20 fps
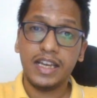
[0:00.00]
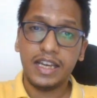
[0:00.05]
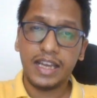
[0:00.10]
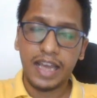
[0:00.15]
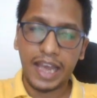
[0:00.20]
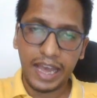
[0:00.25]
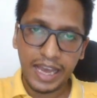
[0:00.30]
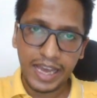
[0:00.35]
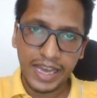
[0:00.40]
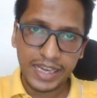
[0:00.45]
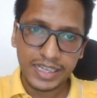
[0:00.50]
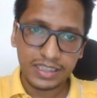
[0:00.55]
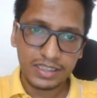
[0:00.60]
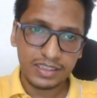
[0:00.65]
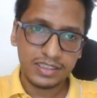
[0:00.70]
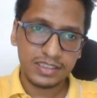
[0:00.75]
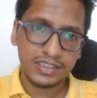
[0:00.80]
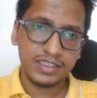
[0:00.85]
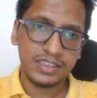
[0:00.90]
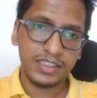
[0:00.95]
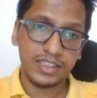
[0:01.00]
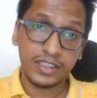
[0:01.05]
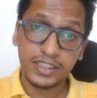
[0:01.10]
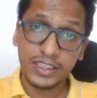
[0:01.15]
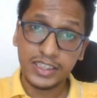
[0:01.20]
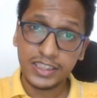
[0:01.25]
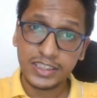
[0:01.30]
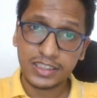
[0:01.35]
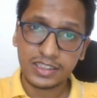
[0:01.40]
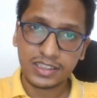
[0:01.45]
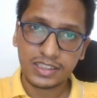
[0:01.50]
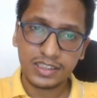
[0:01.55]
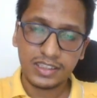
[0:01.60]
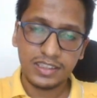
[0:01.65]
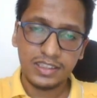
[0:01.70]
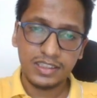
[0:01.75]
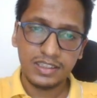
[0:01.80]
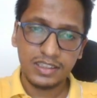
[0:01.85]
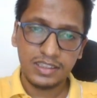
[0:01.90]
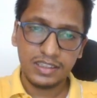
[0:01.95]
and here
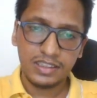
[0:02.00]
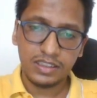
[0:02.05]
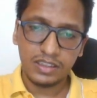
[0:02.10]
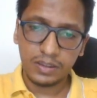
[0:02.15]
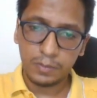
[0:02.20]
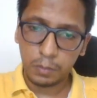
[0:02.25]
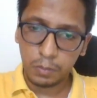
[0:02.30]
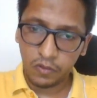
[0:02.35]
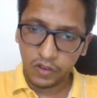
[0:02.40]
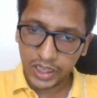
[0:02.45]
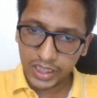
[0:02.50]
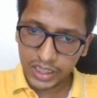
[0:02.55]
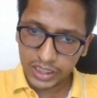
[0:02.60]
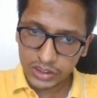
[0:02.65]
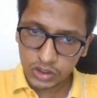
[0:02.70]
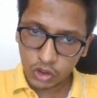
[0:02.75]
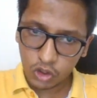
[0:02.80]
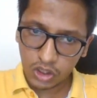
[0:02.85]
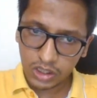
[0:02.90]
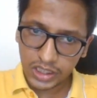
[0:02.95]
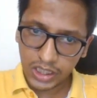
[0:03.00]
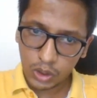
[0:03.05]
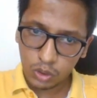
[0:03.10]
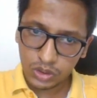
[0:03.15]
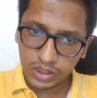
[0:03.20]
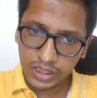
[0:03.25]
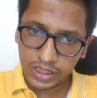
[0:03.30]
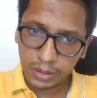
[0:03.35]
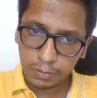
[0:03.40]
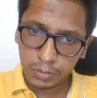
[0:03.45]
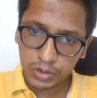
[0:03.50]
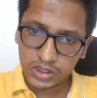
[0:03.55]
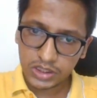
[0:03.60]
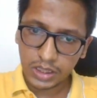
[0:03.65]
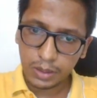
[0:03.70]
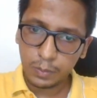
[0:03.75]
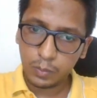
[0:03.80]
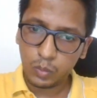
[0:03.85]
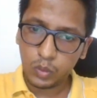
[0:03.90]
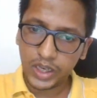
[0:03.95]
white has got out their
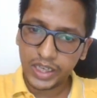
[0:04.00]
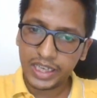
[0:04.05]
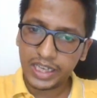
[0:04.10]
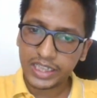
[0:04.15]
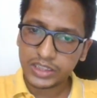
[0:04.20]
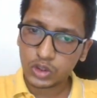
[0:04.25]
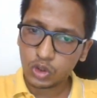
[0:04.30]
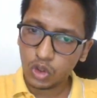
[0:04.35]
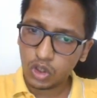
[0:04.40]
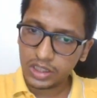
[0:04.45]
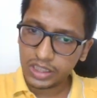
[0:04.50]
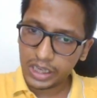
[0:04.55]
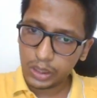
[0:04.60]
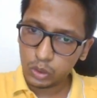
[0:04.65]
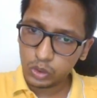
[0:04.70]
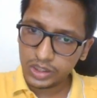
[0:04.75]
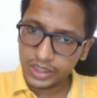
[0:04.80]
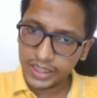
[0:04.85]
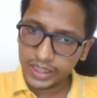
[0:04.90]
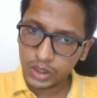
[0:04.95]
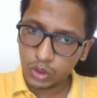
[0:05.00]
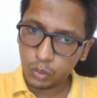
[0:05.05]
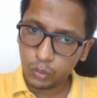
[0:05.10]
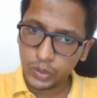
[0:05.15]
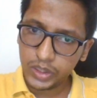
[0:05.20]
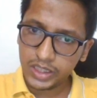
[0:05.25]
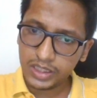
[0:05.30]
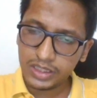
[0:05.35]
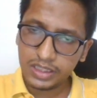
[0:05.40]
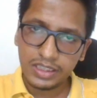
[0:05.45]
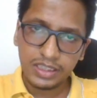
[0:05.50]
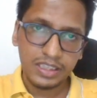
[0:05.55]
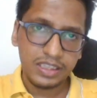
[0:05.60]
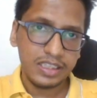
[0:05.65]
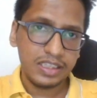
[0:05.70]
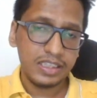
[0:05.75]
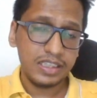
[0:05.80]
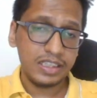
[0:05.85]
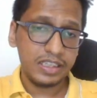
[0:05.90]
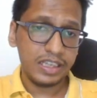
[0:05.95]
bishop, white has got out their queen.
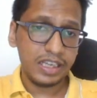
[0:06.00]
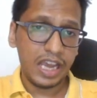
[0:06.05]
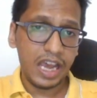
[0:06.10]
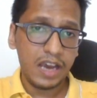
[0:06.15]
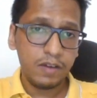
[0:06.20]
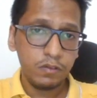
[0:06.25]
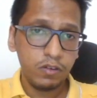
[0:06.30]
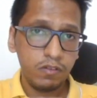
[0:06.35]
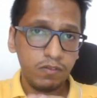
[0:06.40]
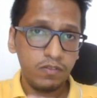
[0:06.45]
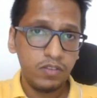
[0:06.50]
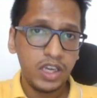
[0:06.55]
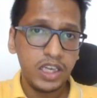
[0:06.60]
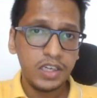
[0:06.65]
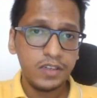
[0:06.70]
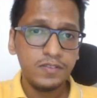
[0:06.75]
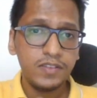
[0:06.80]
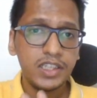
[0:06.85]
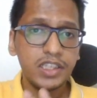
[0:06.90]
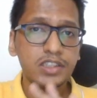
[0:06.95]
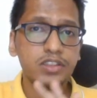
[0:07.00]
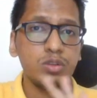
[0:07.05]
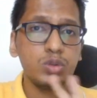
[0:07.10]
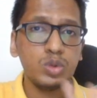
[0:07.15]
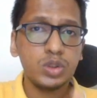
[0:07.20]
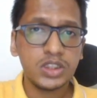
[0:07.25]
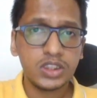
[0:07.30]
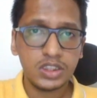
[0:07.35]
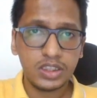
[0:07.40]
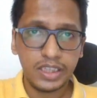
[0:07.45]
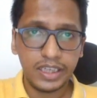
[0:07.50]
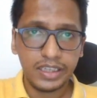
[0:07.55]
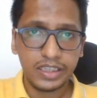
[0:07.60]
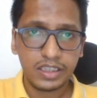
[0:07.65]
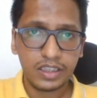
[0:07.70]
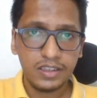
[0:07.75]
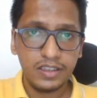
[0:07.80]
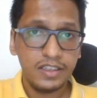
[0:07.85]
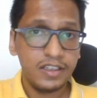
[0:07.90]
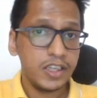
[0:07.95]
They have a very huge
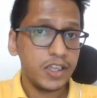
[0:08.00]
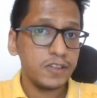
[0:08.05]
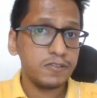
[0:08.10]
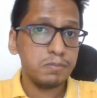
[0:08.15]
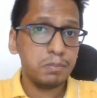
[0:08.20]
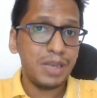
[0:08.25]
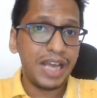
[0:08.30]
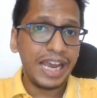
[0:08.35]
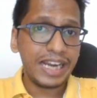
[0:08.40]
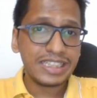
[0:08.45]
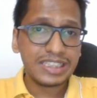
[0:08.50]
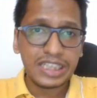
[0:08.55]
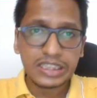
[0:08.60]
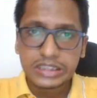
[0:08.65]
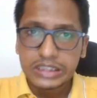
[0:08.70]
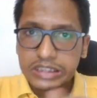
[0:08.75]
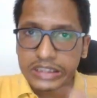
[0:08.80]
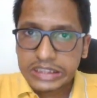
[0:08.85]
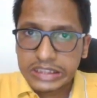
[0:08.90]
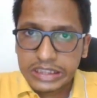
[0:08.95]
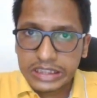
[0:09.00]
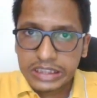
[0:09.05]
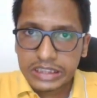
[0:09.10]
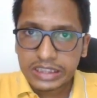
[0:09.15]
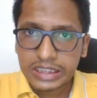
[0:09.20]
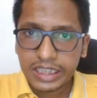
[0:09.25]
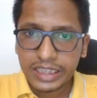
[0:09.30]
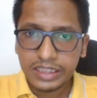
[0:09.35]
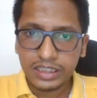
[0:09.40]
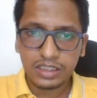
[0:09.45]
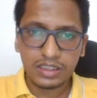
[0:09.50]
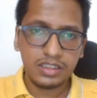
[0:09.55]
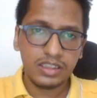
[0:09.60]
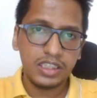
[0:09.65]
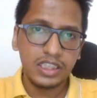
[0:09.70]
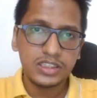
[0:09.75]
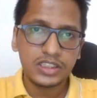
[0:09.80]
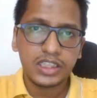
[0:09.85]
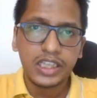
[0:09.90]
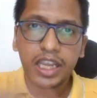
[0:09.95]
threat. If black doesn't see the threat,
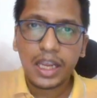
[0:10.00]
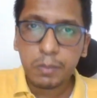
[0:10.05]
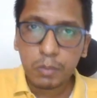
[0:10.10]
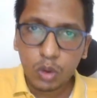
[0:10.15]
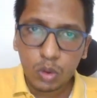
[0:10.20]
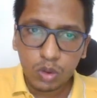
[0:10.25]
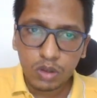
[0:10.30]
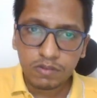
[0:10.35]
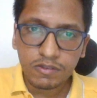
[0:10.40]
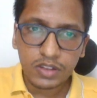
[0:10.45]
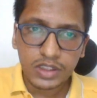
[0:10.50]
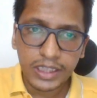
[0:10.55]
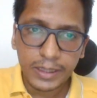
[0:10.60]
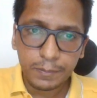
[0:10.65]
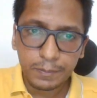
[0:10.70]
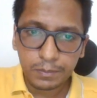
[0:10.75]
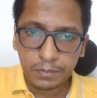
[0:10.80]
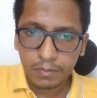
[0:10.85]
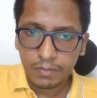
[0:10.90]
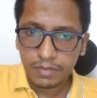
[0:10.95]
it's game over for them,